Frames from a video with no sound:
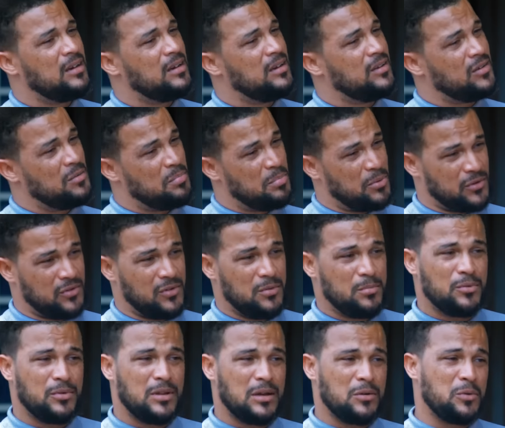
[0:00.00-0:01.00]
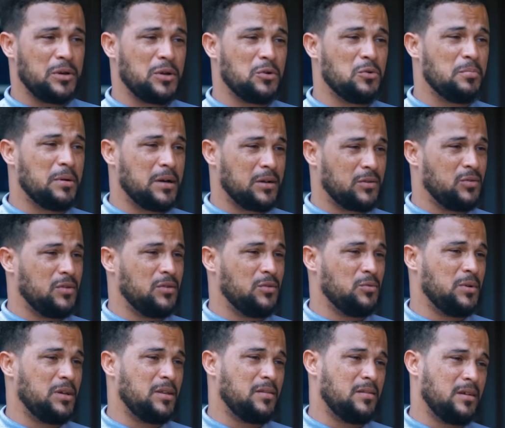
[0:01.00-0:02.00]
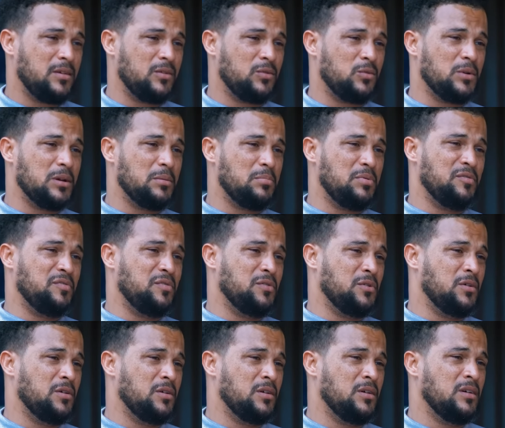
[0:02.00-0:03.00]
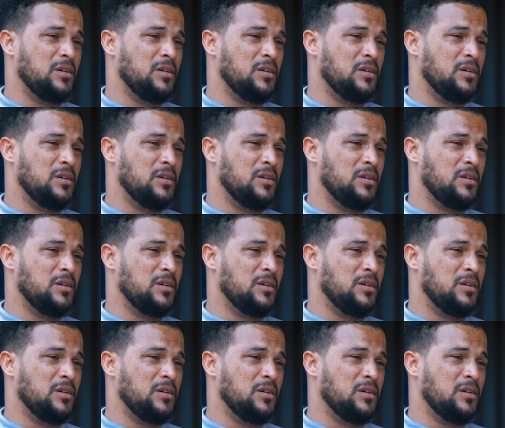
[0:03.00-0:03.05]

Is it possible that we go back to the way things were before?